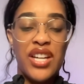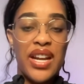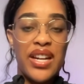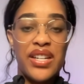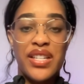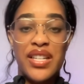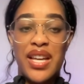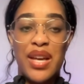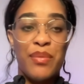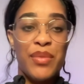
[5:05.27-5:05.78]

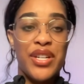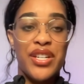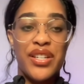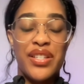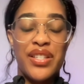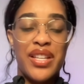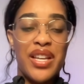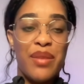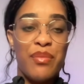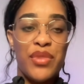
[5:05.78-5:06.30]
change the
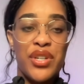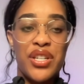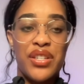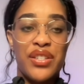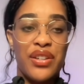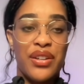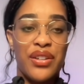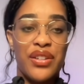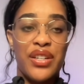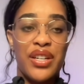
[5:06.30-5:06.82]
images. The
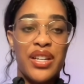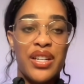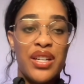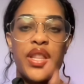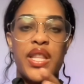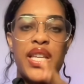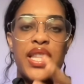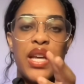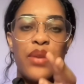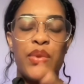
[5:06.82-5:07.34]
images are good.
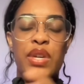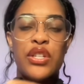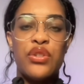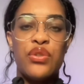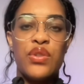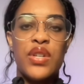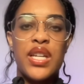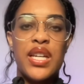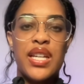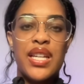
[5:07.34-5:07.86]
One thing that we
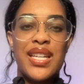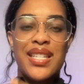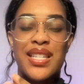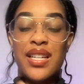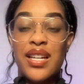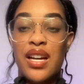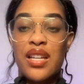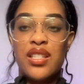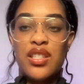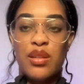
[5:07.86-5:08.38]
do need is
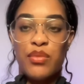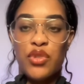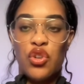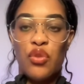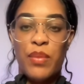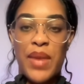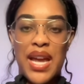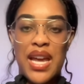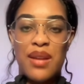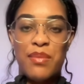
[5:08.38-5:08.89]
a custom
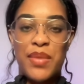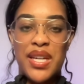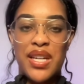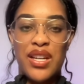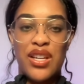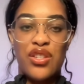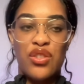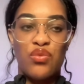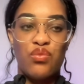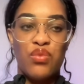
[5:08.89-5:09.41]
domain,
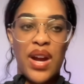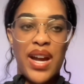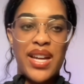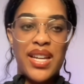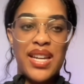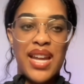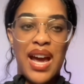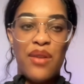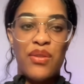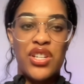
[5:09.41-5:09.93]
because
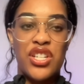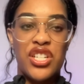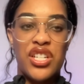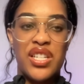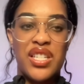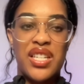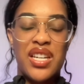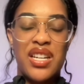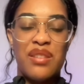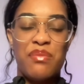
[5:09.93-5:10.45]
right now it's
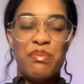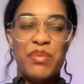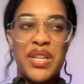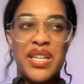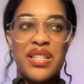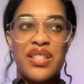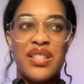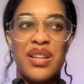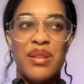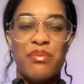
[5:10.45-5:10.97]
just going to
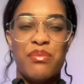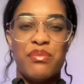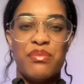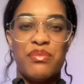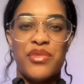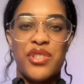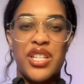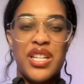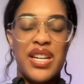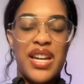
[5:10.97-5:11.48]
be some
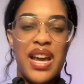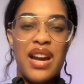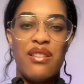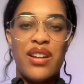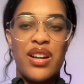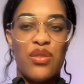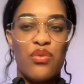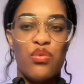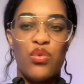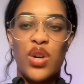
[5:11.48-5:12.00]

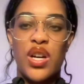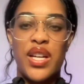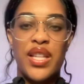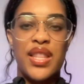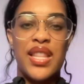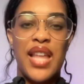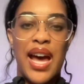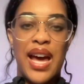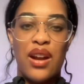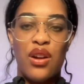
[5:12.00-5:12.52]
generic
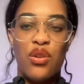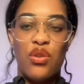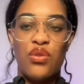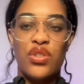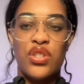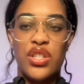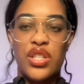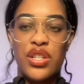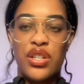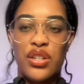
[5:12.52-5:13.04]
one that
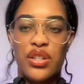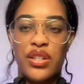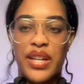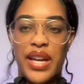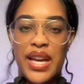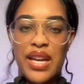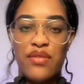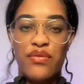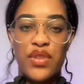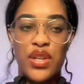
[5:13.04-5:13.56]
Hostinger
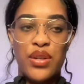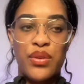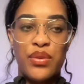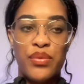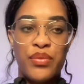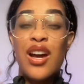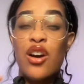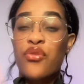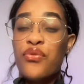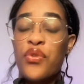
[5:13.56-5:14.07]
gave
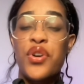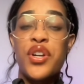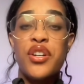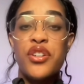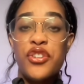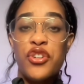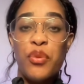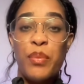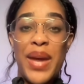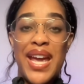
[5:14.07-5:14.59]
you. Now for
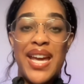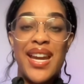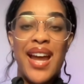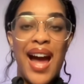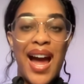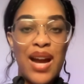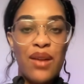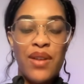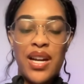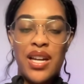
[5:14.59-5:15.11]
your domain,
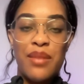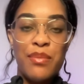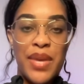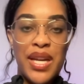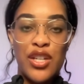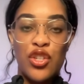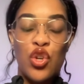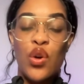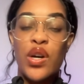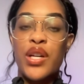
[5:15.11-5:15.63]
I
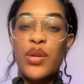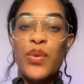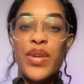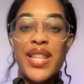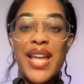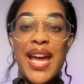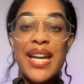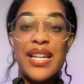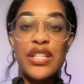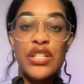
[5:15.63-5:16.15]
recommend going
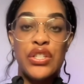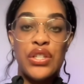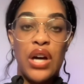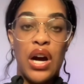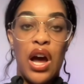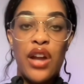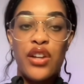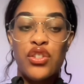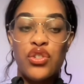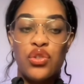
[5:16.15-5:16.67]
with a
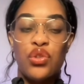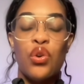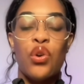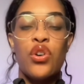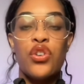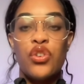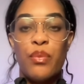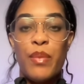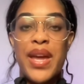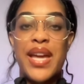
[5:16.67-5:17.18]

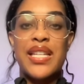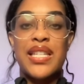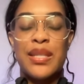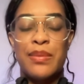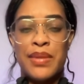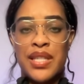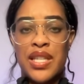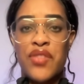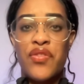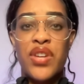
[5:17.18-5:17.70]
.store domain
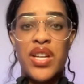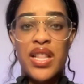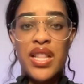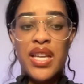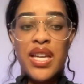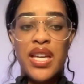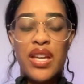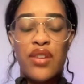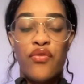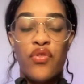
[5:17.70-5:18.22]

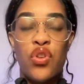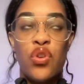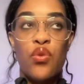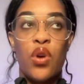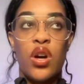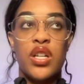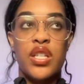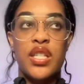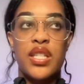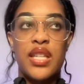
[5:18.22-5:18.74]
specifically if
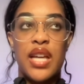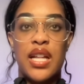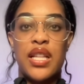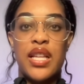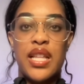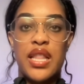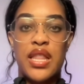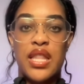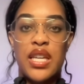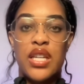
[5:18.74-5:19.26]
you are
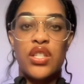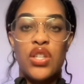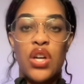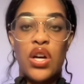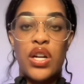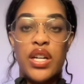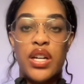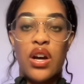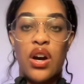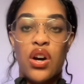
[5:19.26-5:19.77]
selling things
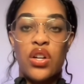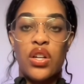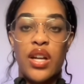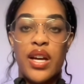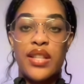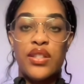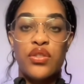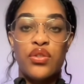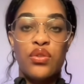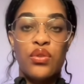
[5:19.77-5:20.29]
on an online